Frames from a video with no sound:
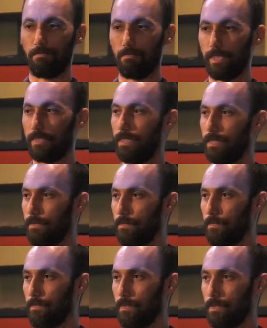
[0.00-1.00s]
That's it.
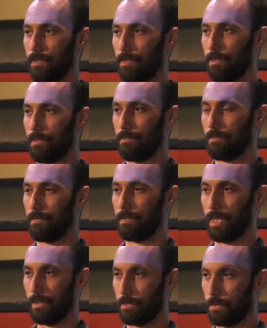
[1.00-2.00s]
It
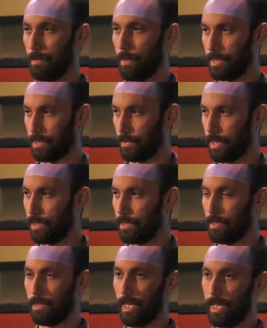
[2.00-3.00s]
sounds really basic, right?
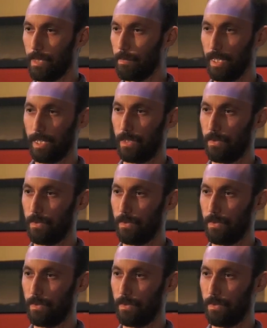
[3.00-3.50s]
Anybody could